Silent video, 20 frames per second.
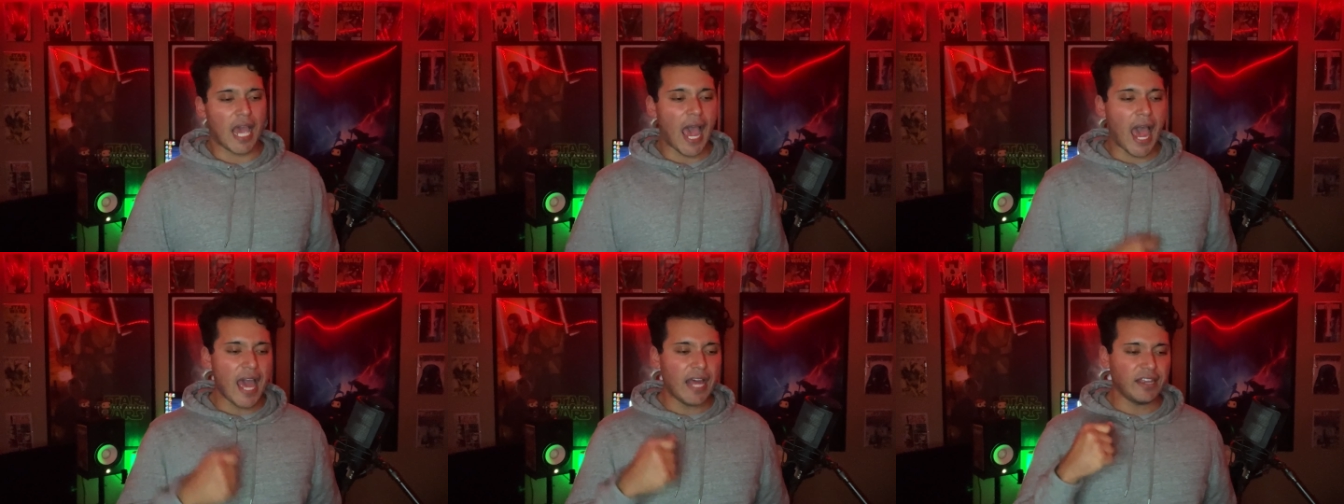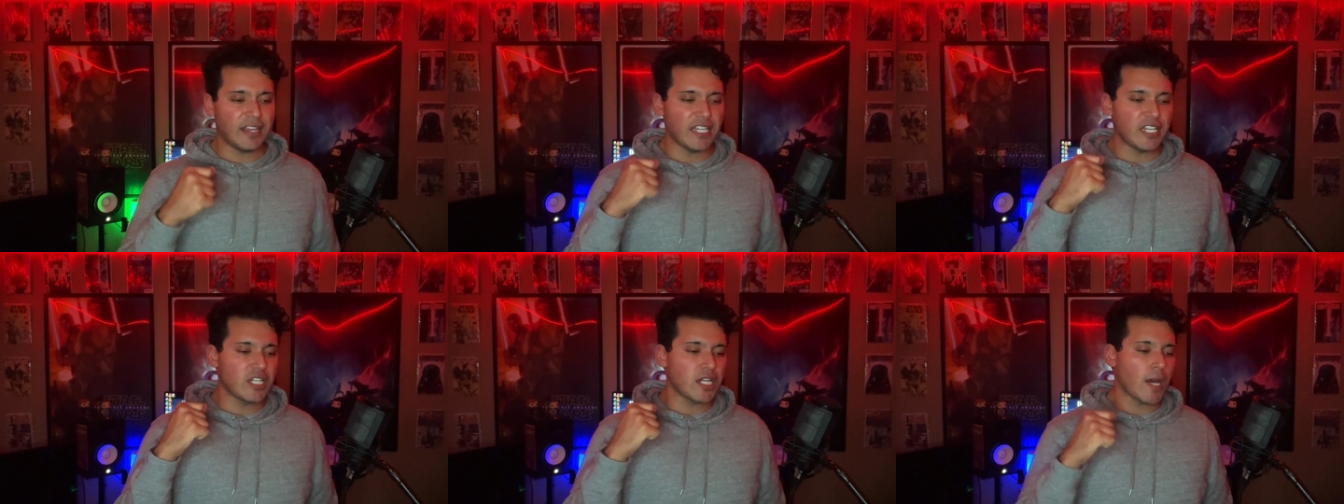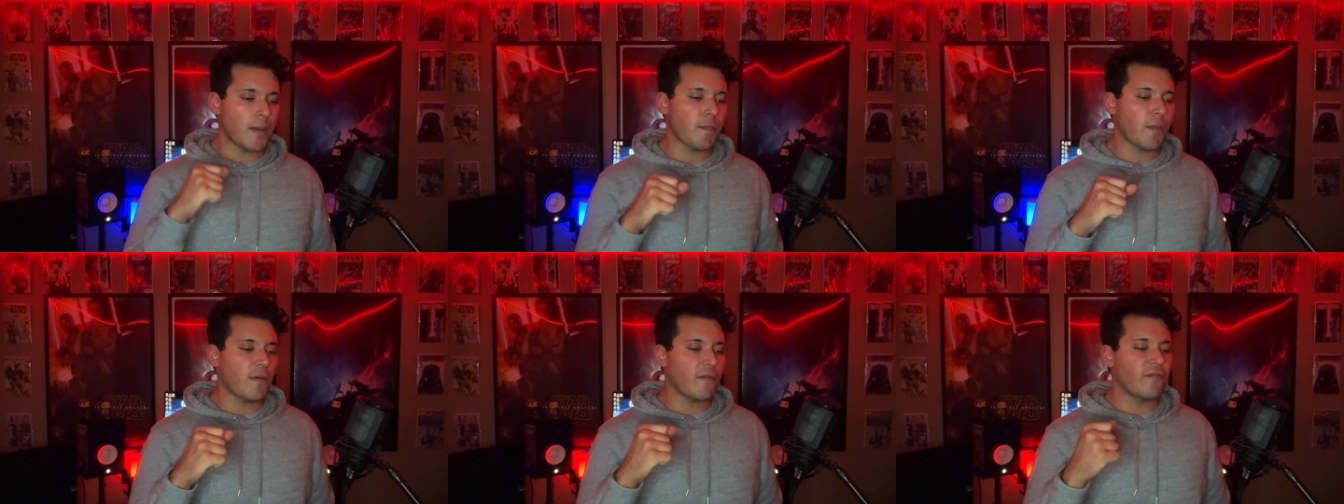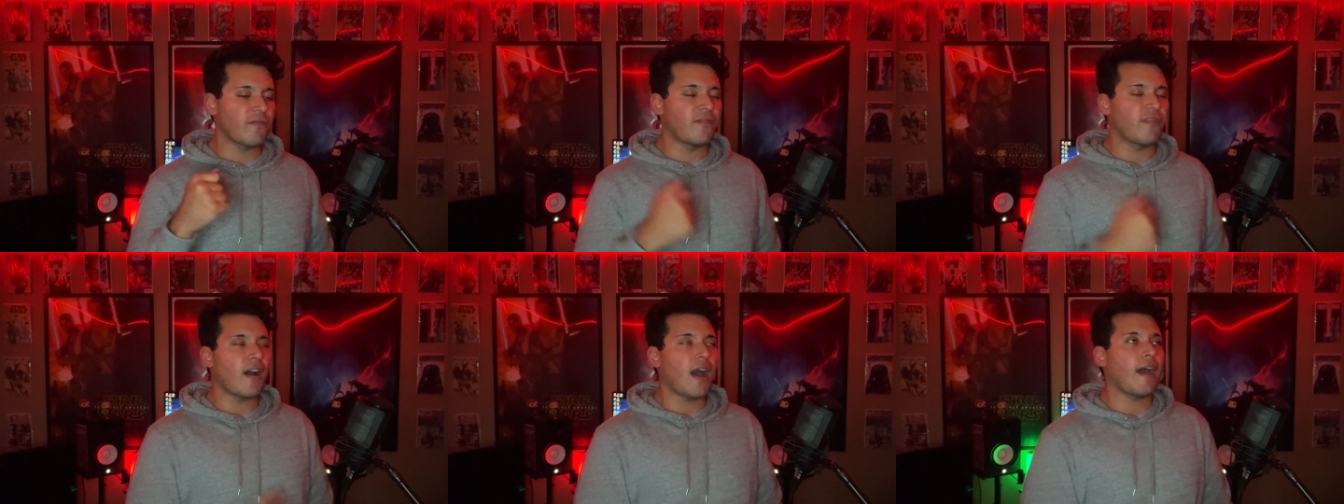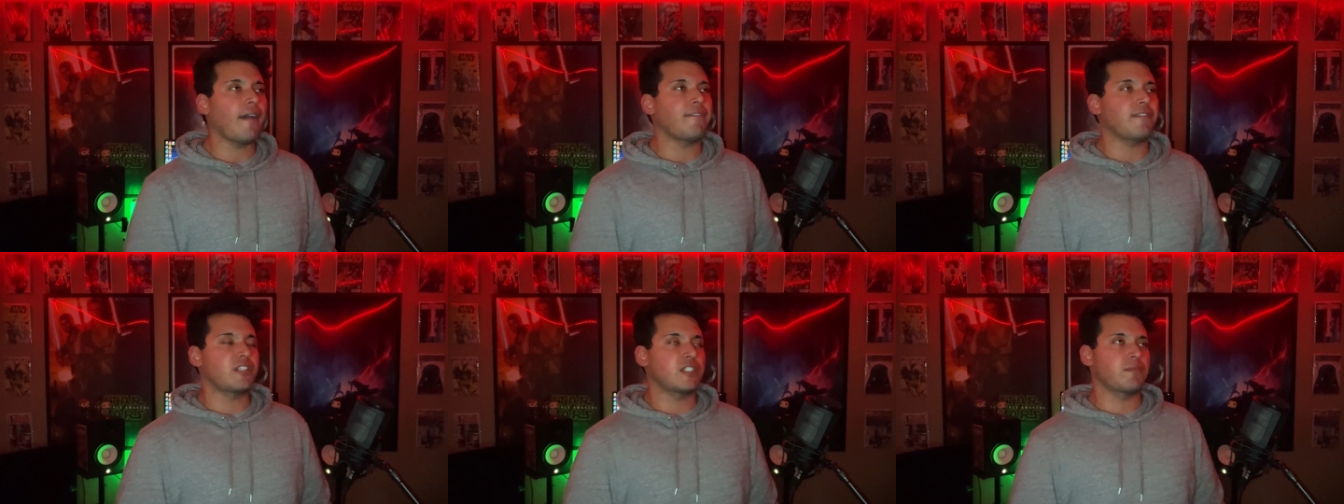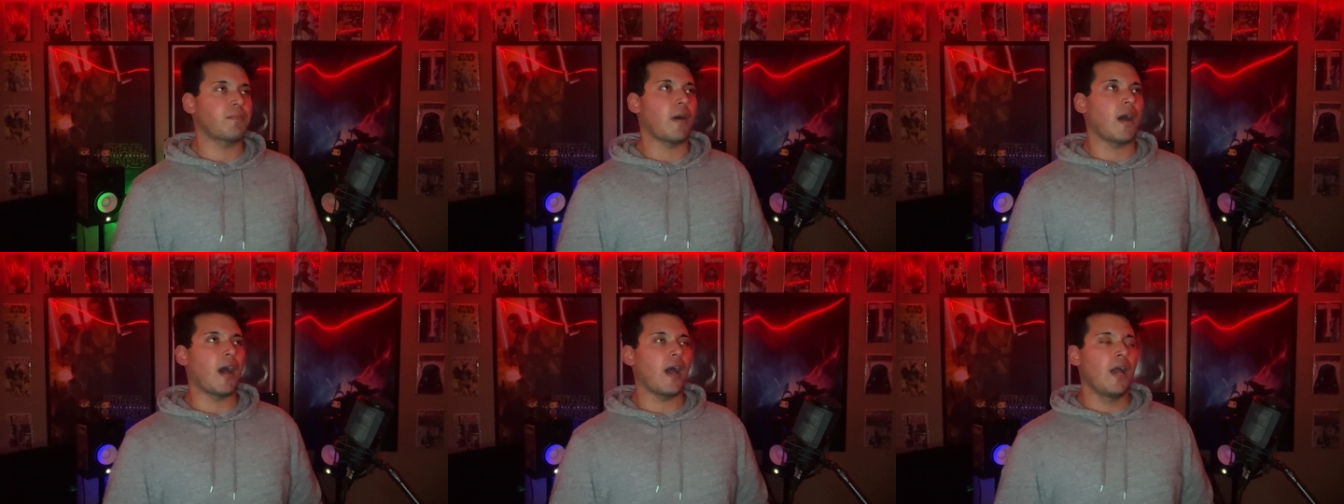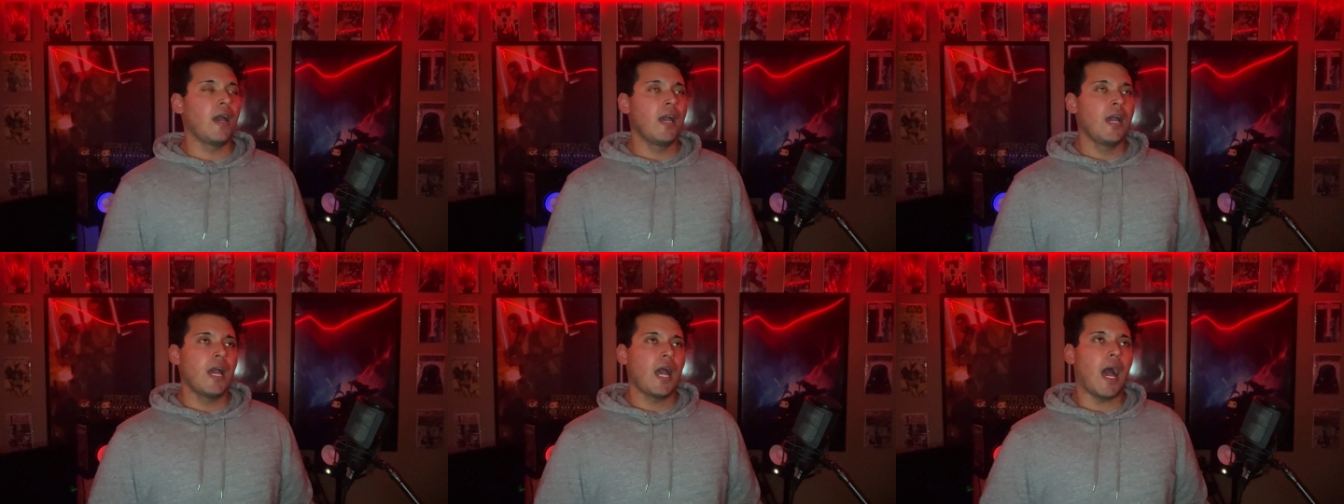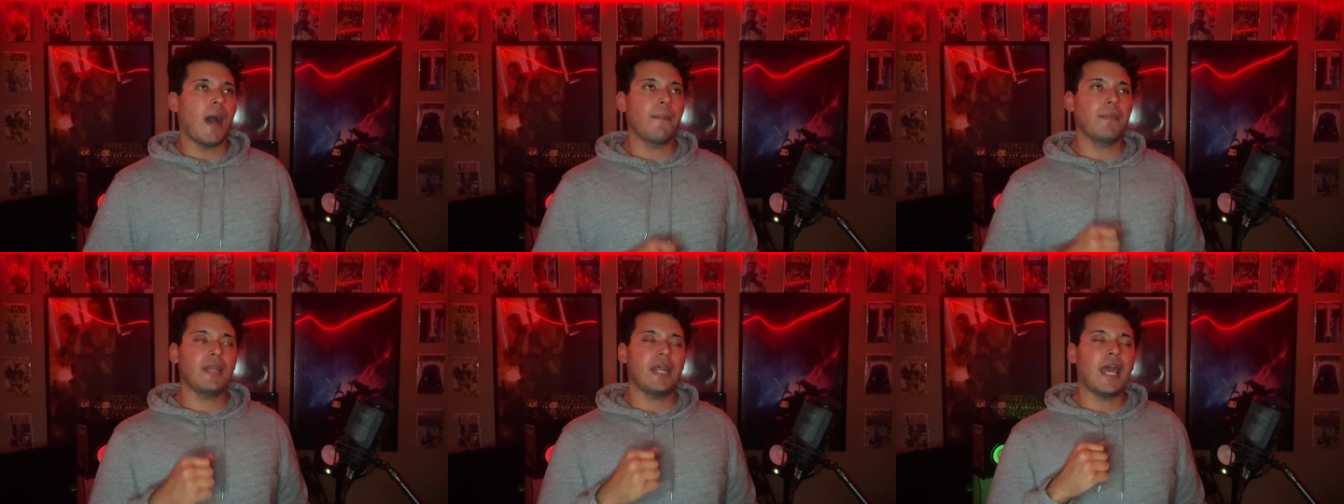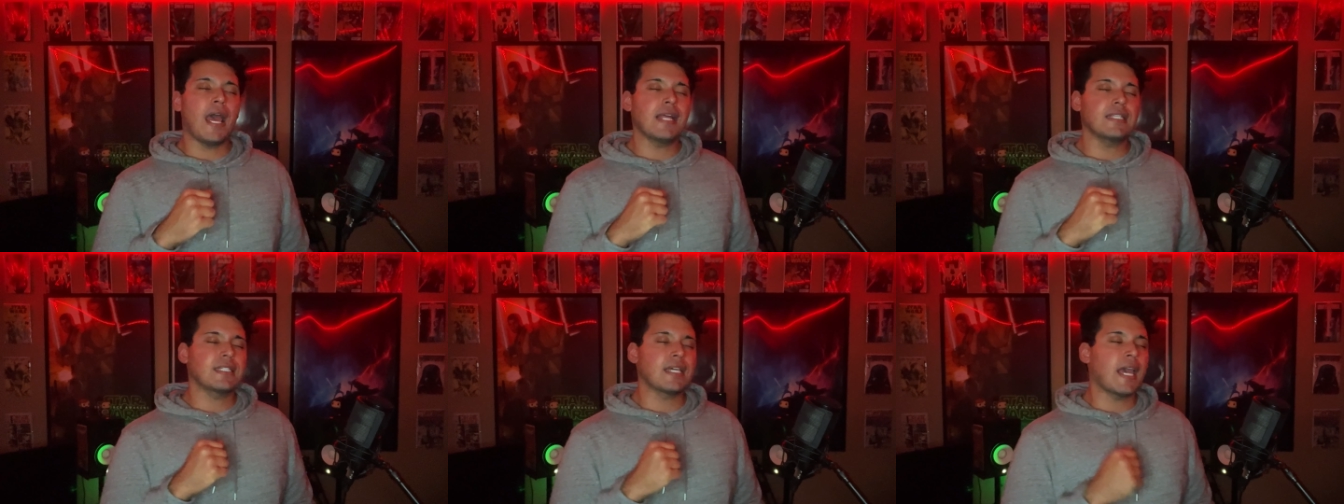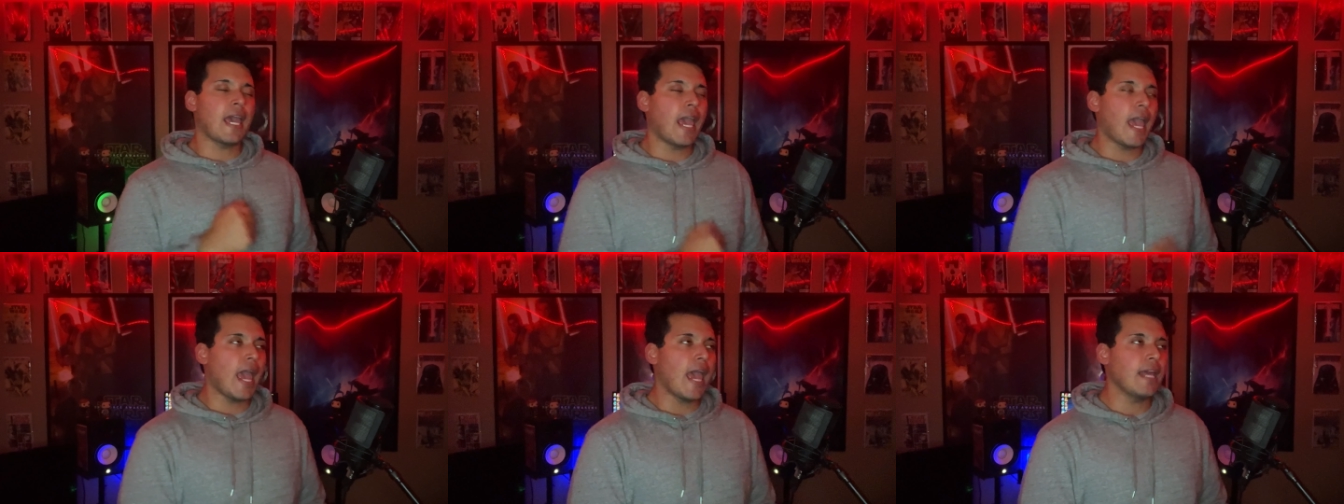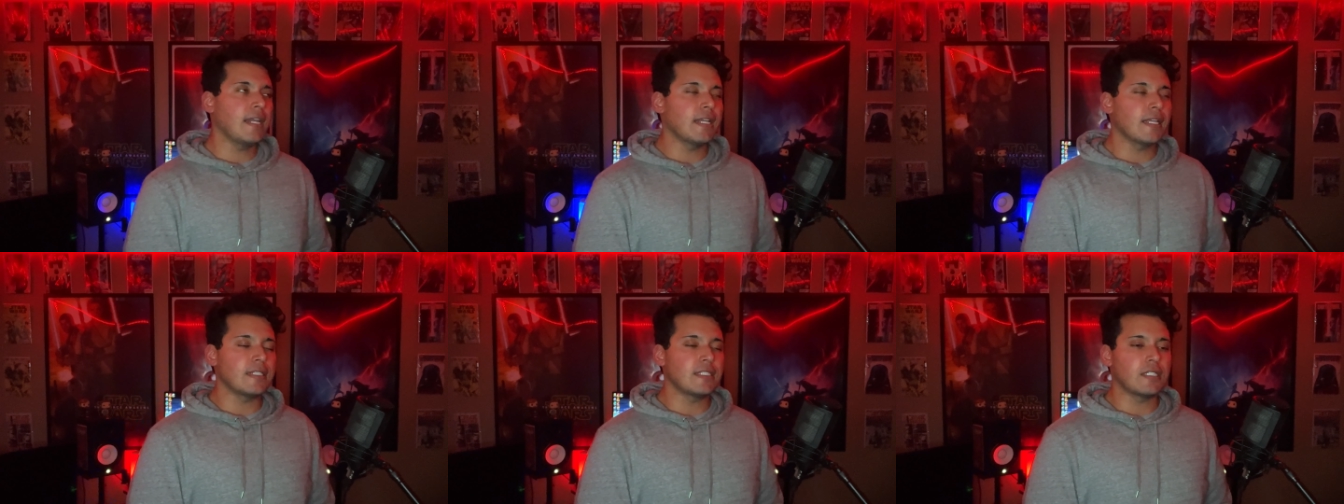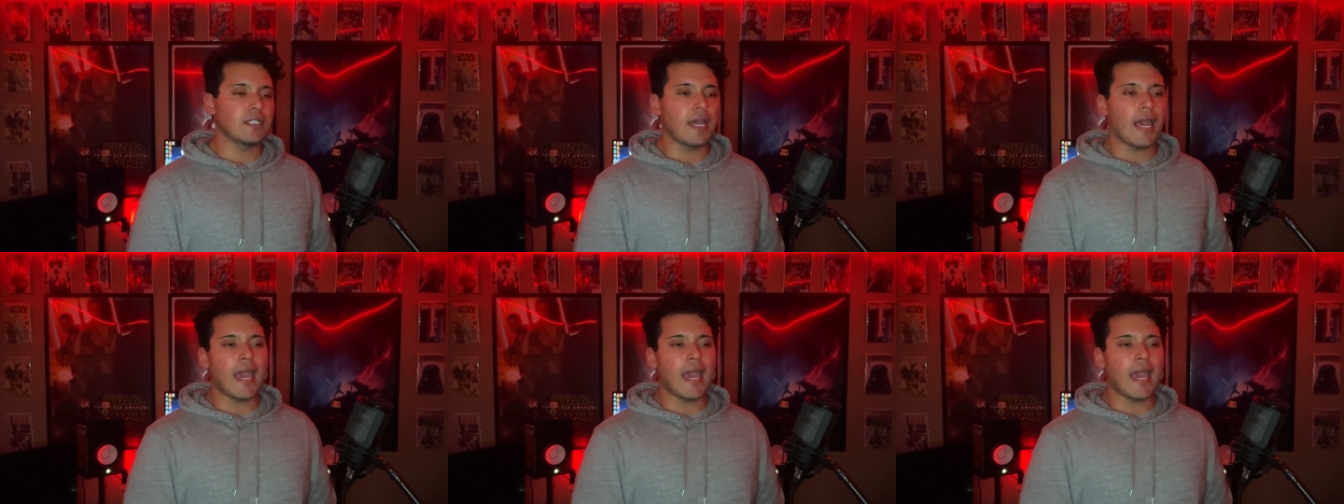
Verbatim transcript: At the number 5 spot, I'm going to have to hand it to